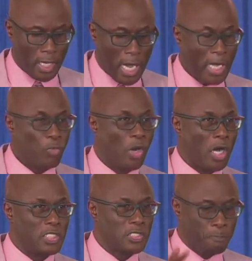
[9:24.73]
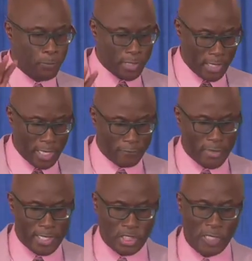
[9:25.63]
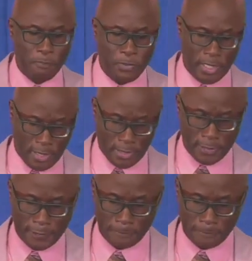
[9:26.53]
God wants prayer. Everybody say prayer.